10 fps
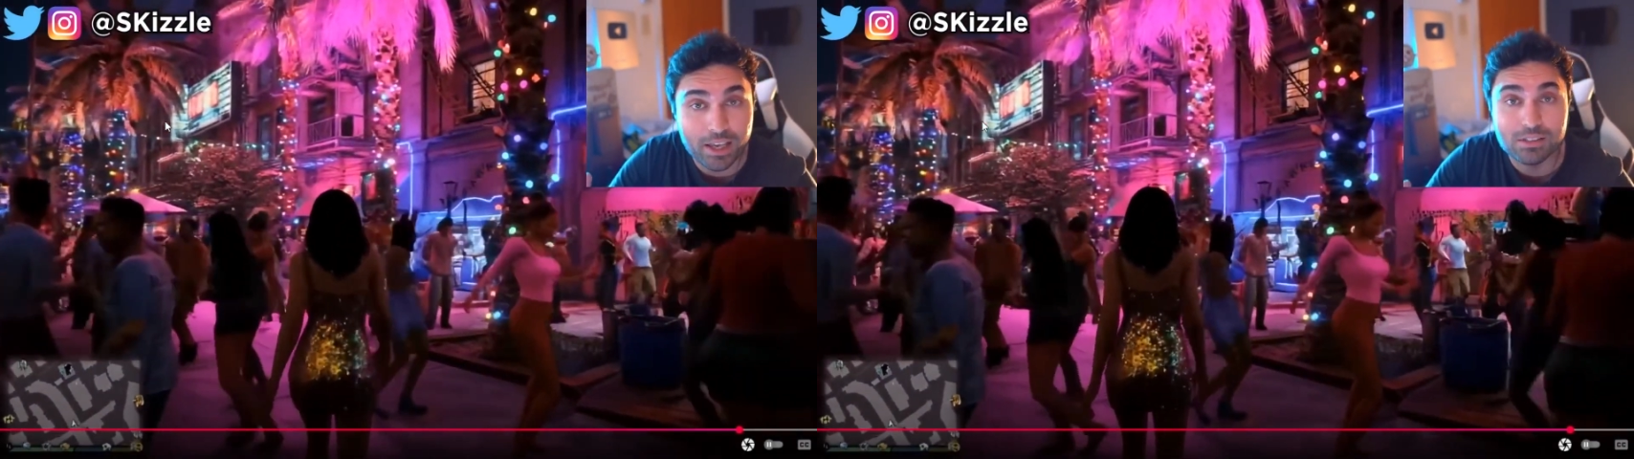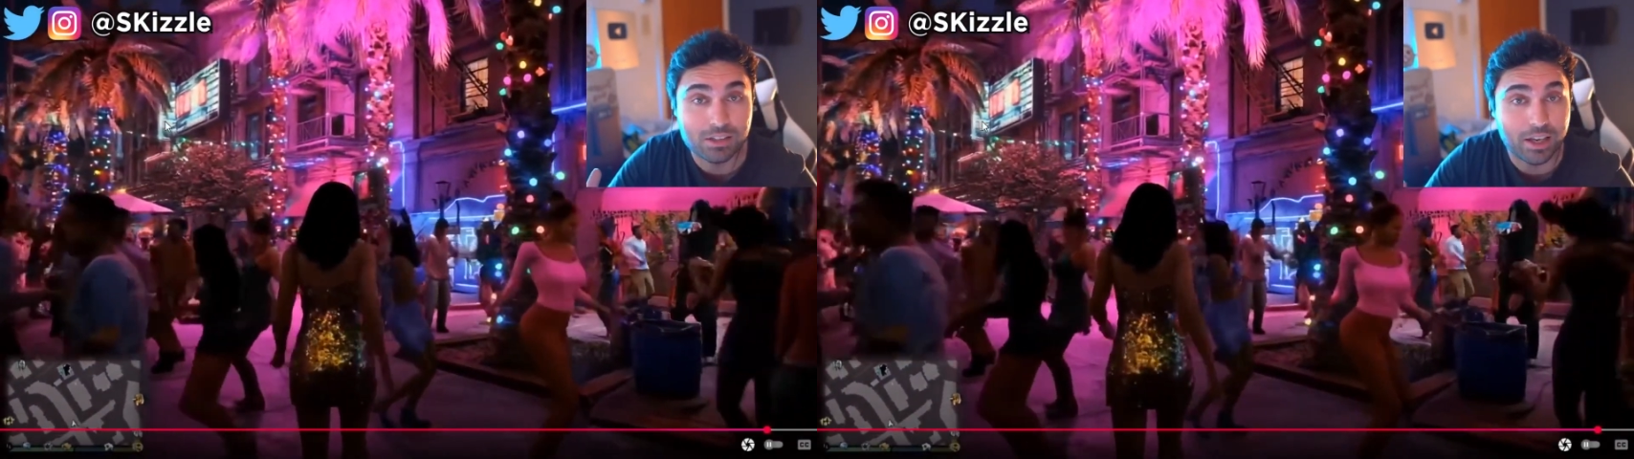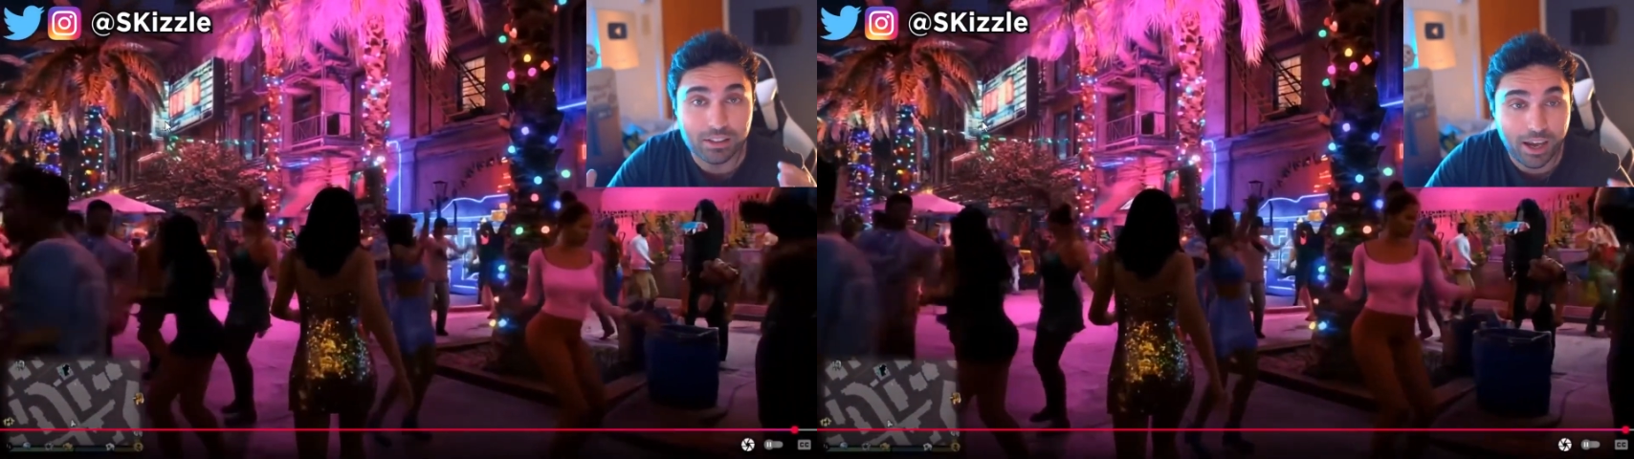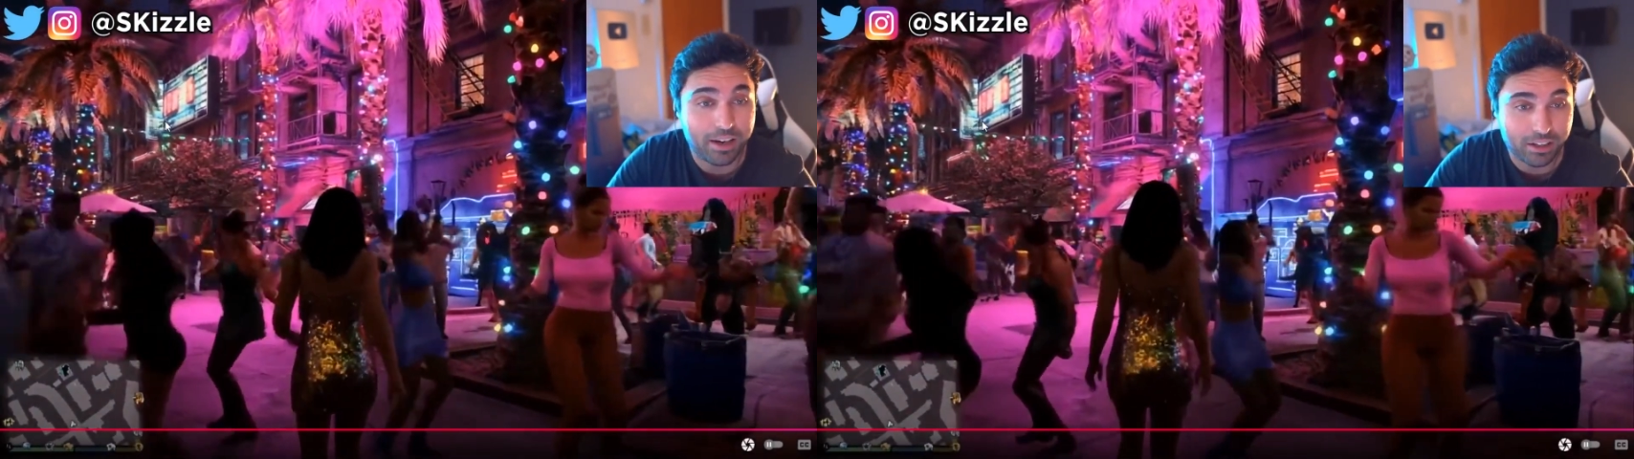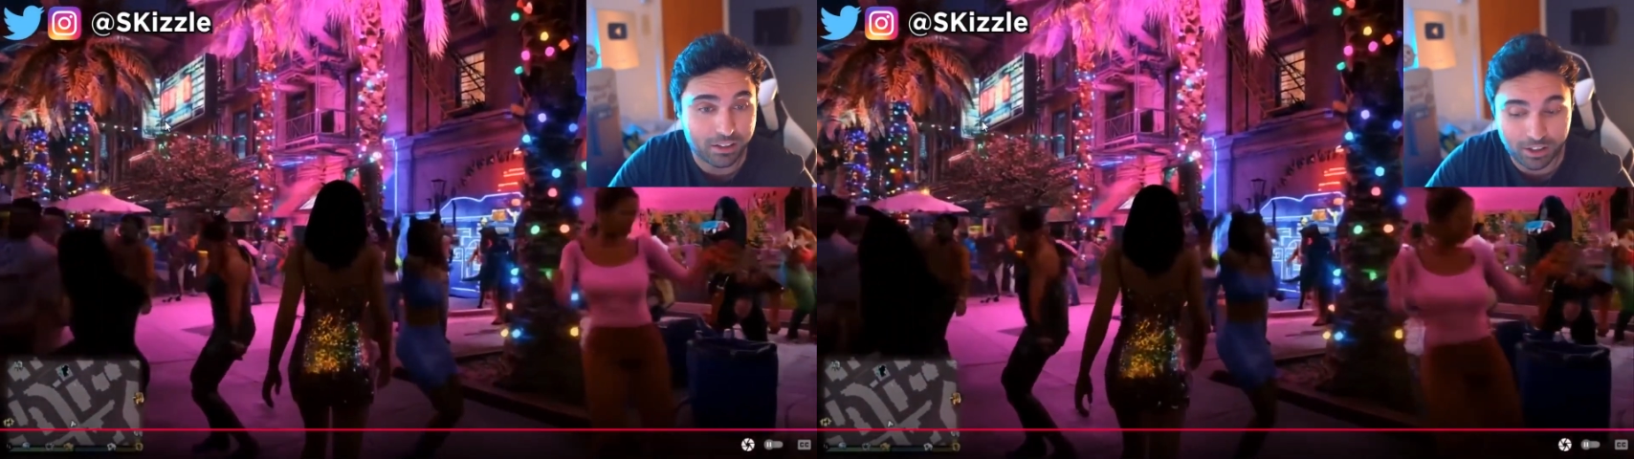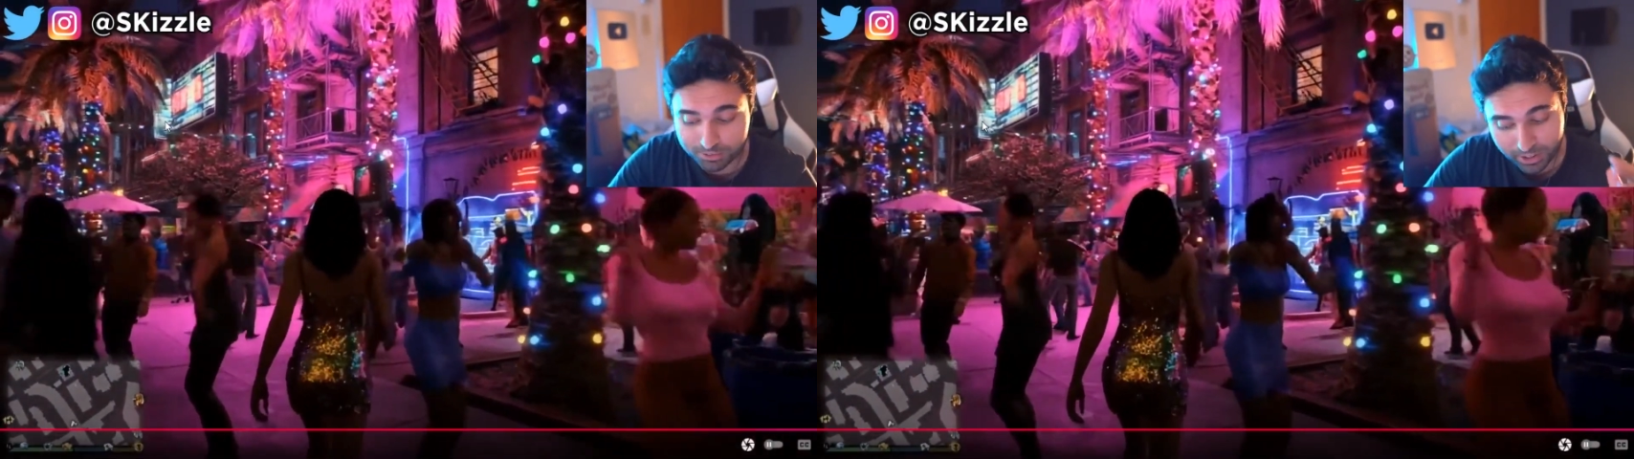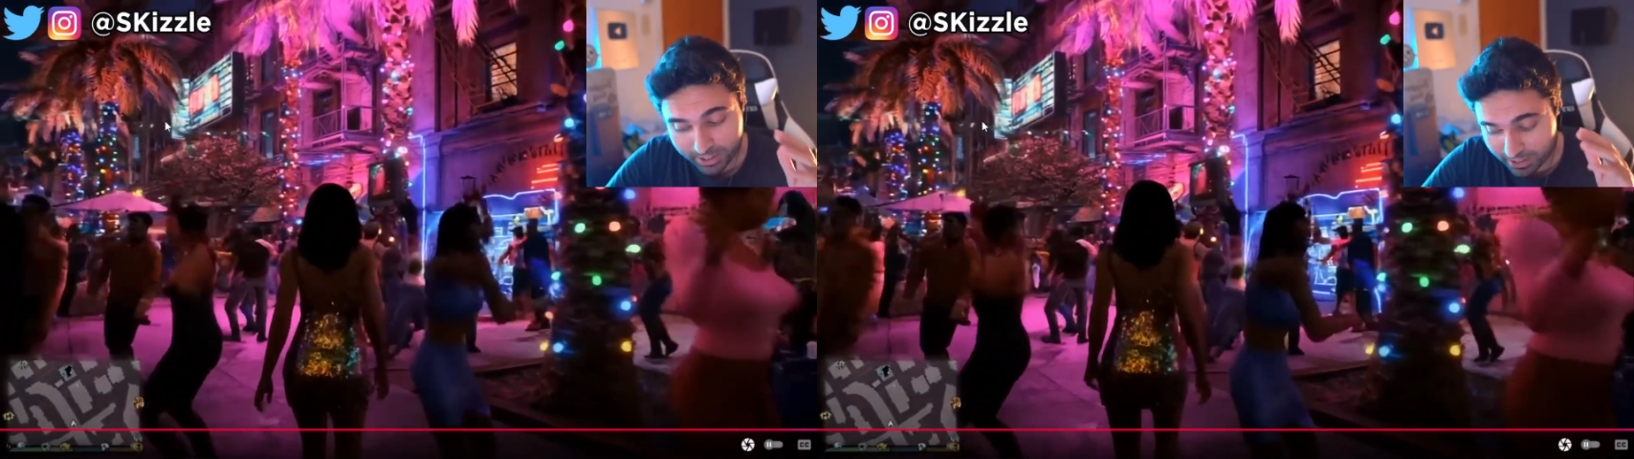Is it getting nerfed?